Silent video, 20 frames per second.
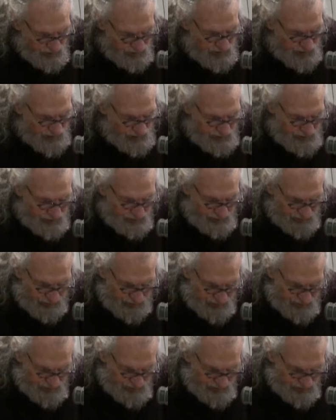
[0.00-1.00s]
Canada
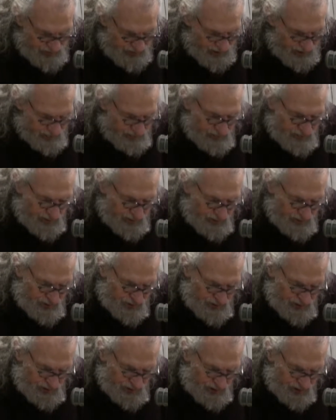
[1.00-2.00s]
geese that come. You
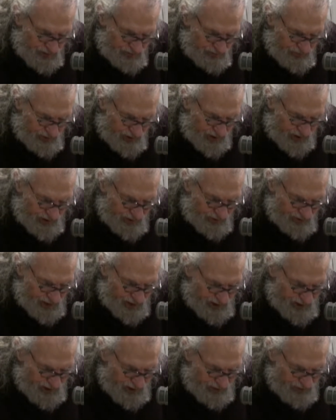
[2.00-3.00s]
can see them flying
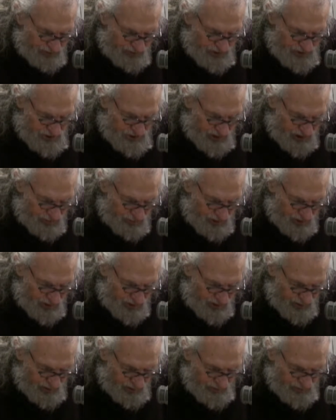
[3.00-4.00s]
around in a V-shaped
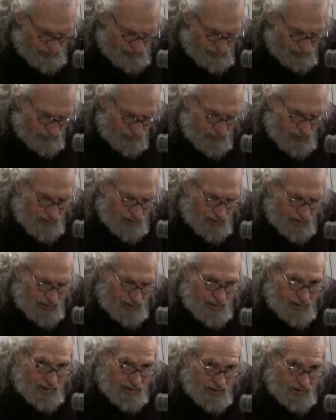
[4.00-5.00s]
corridor.
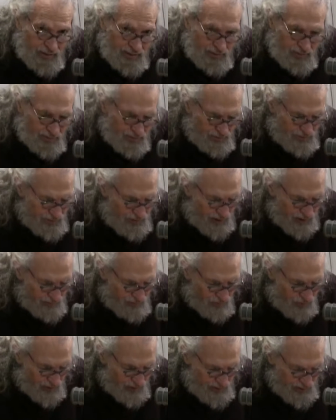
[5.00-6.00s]
You have
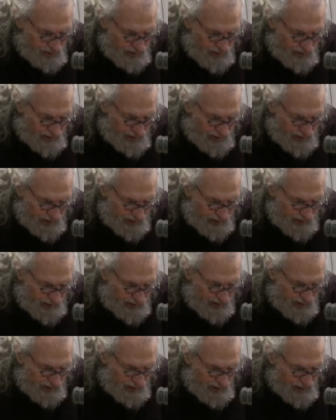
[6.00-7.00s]
one
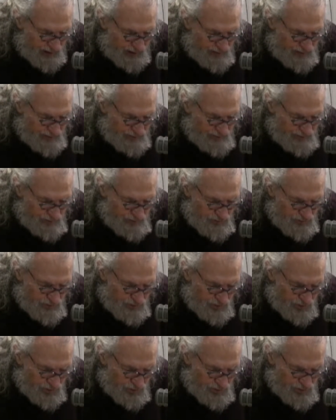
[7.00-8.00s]
uh,
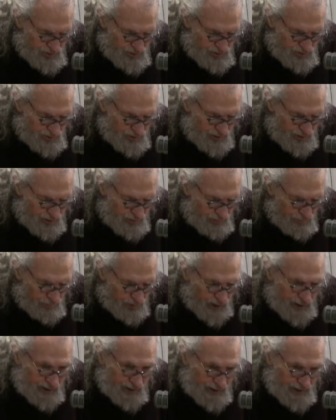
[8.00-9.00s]
goose
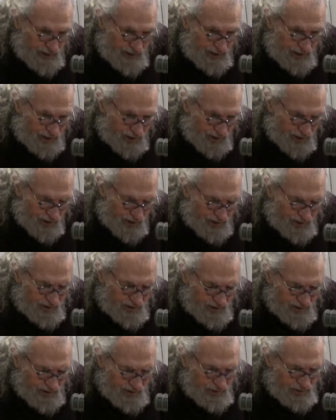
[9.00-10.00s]
breaking the
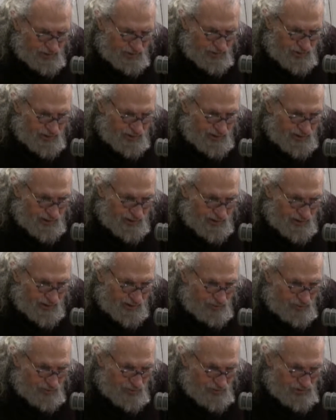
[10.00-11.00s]
air, and then
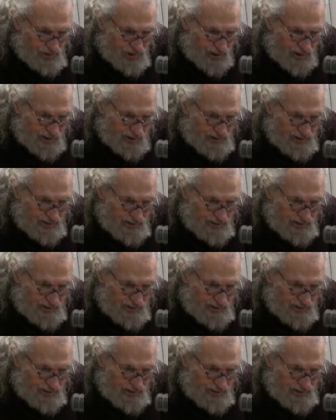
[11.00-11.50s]
that will change.